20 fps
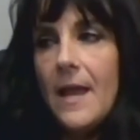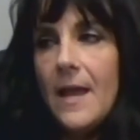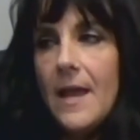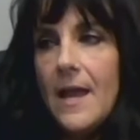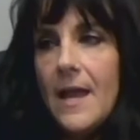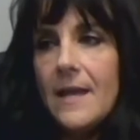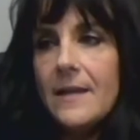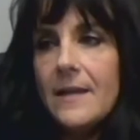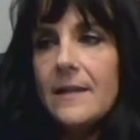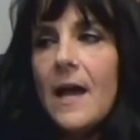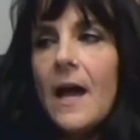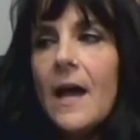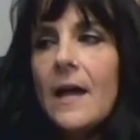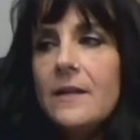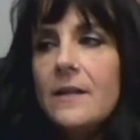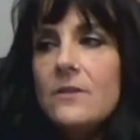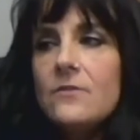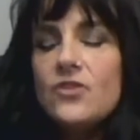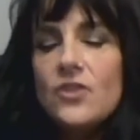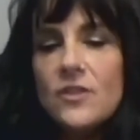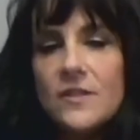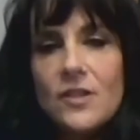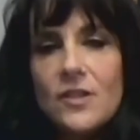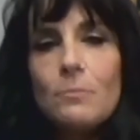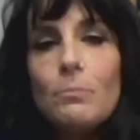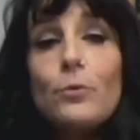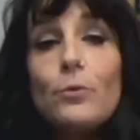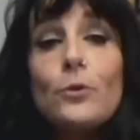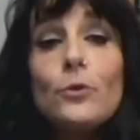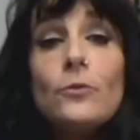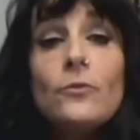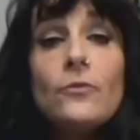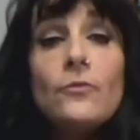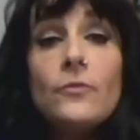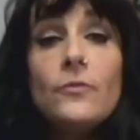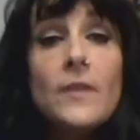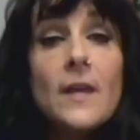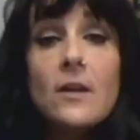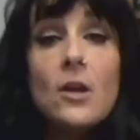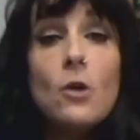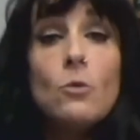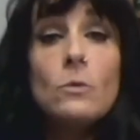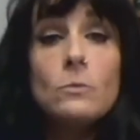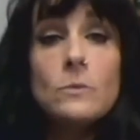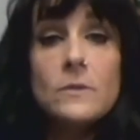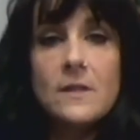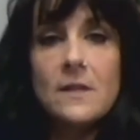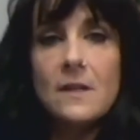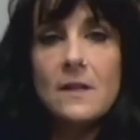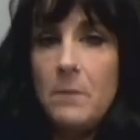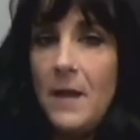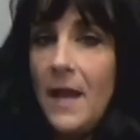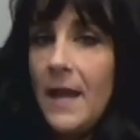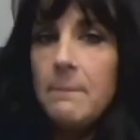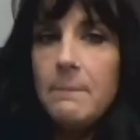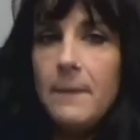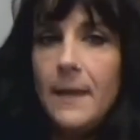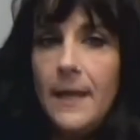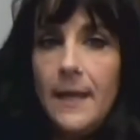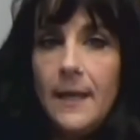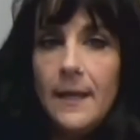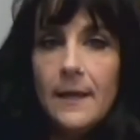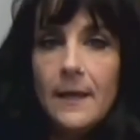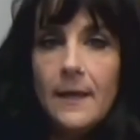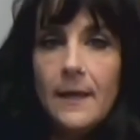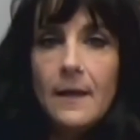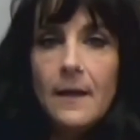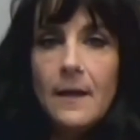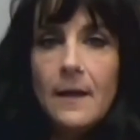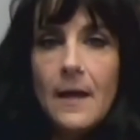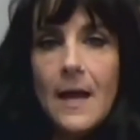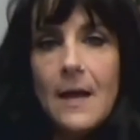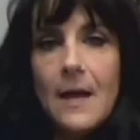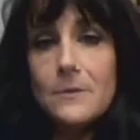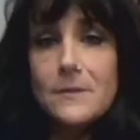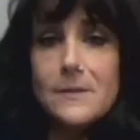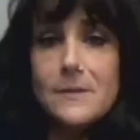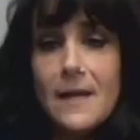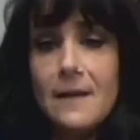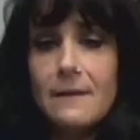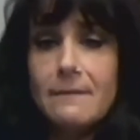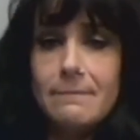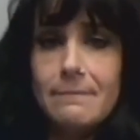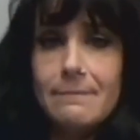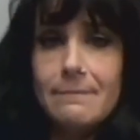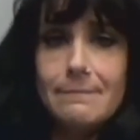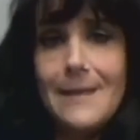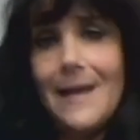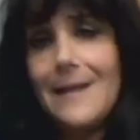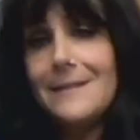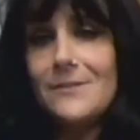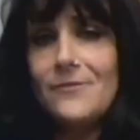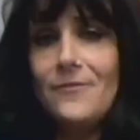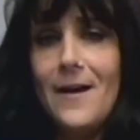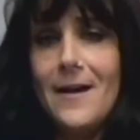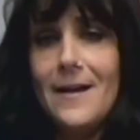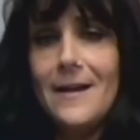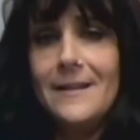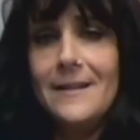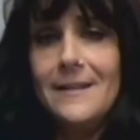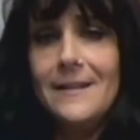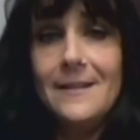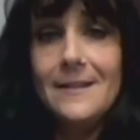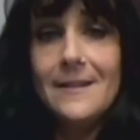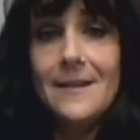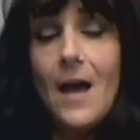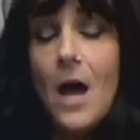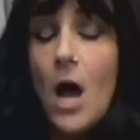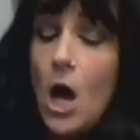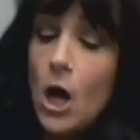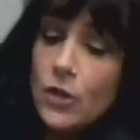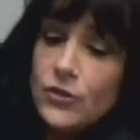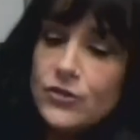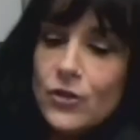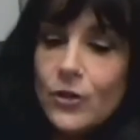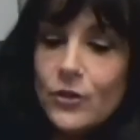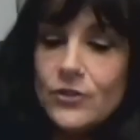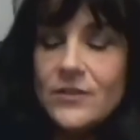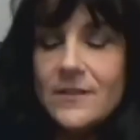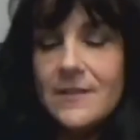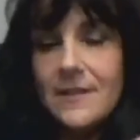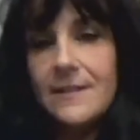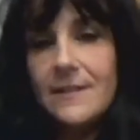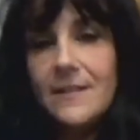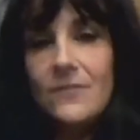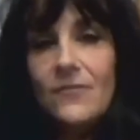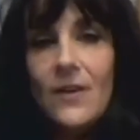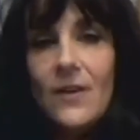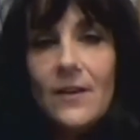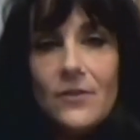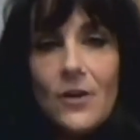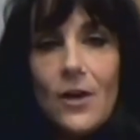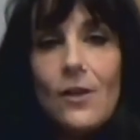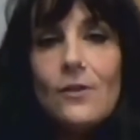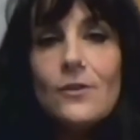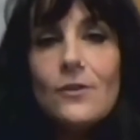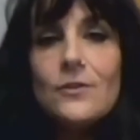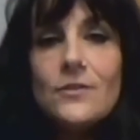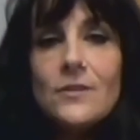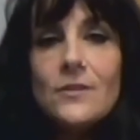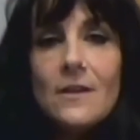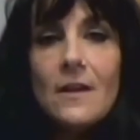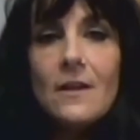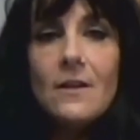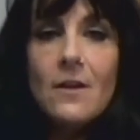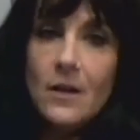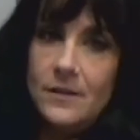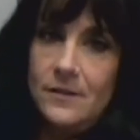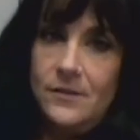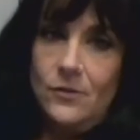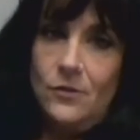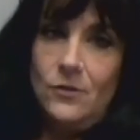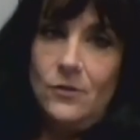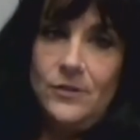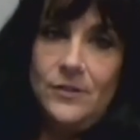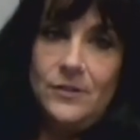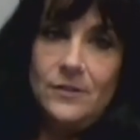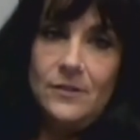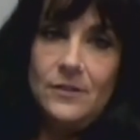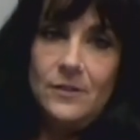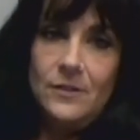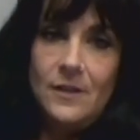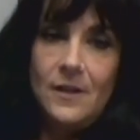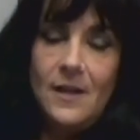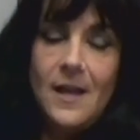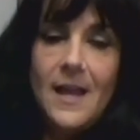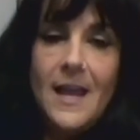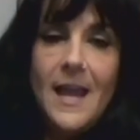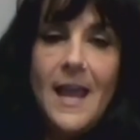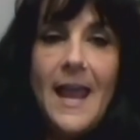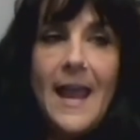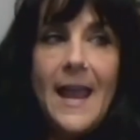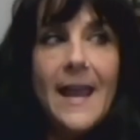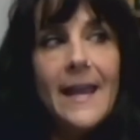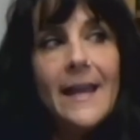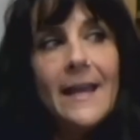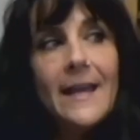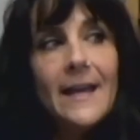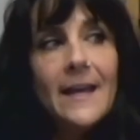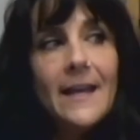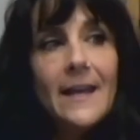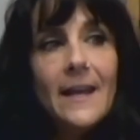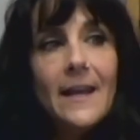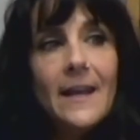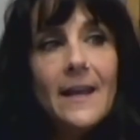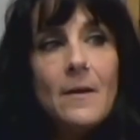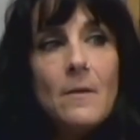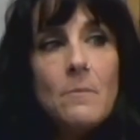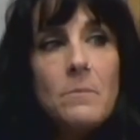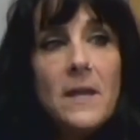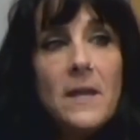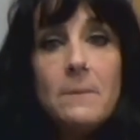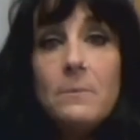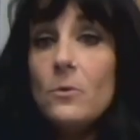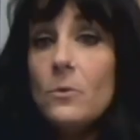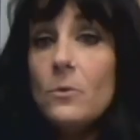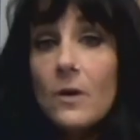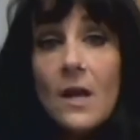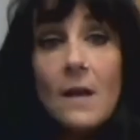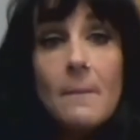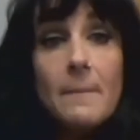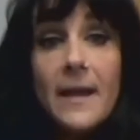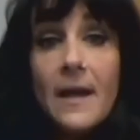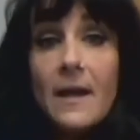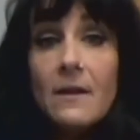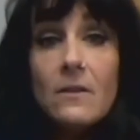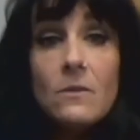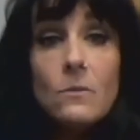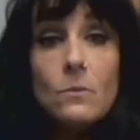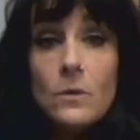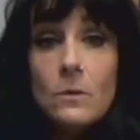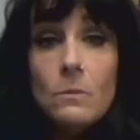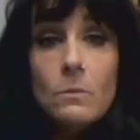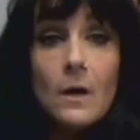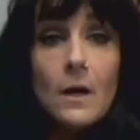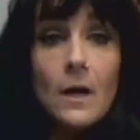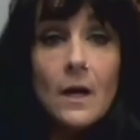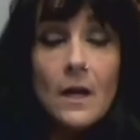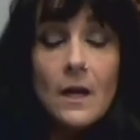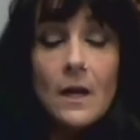and kind of just to prove that no one was going to pay me, I was like, that's fine. I'll charge $65 a consult. And people were coming out of the woodwork.